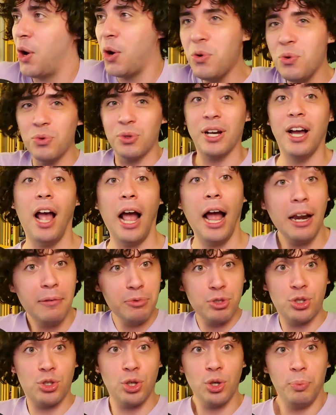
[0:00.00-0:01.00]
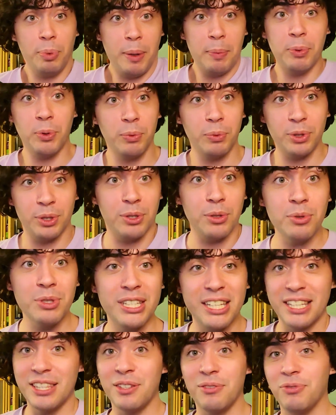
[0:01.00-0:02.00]
Who? I'm sure people will
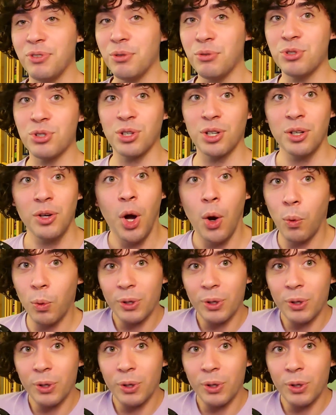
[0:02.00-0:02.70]
use it in the future.